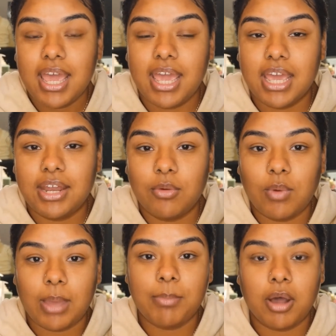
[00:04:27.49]
and
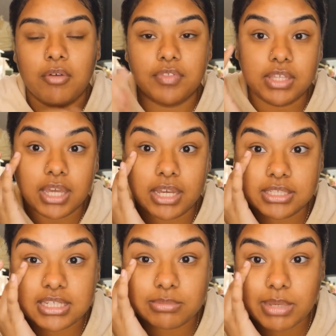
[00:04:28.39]
wipe off the
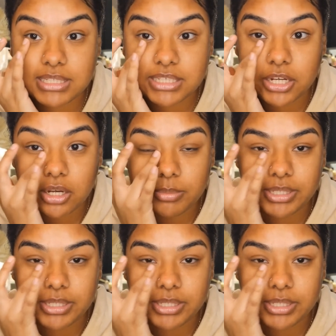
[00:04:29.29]
excess mascara,